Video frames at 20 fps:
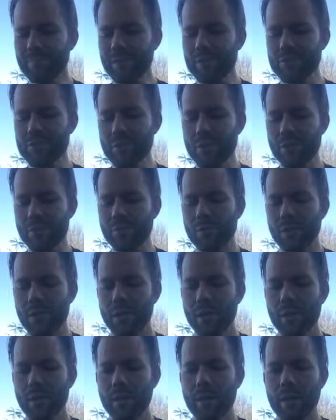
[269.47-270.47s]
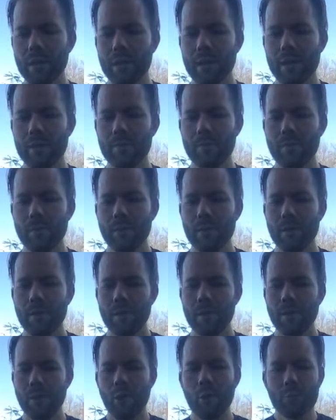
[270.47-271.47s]
So,
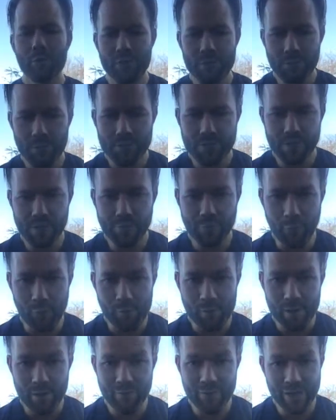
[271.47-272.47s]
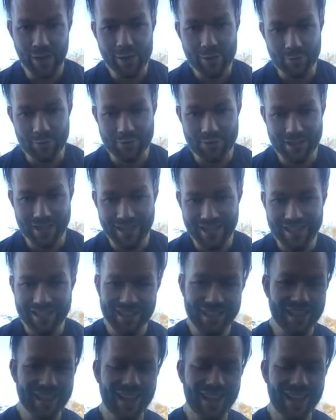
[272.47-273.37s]
hope this was informative and interesting,